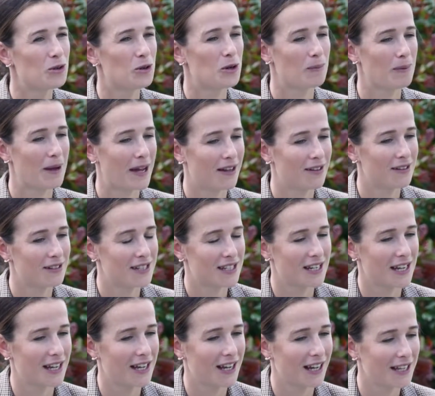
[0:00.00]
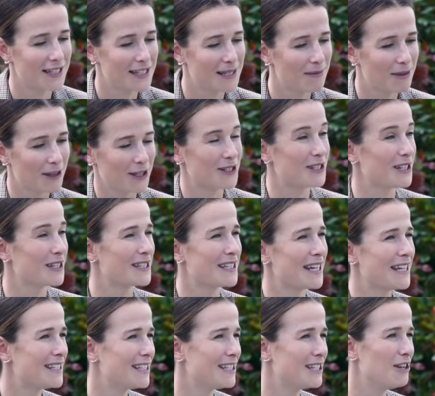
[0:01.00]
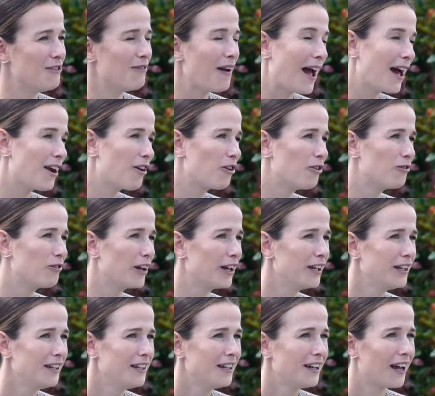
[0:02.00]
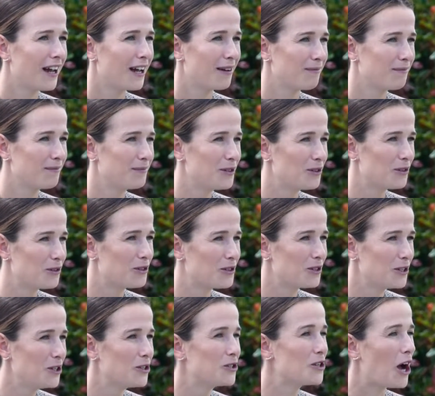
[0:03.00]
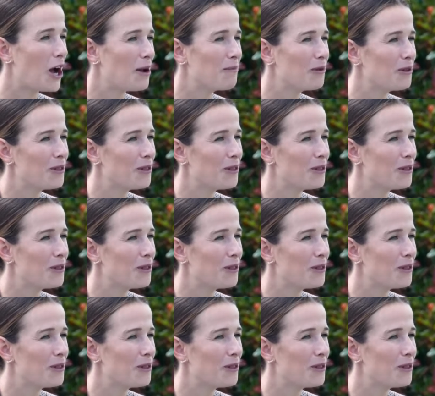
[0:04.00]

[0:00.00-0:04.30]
talk about some of the successes you've had over your time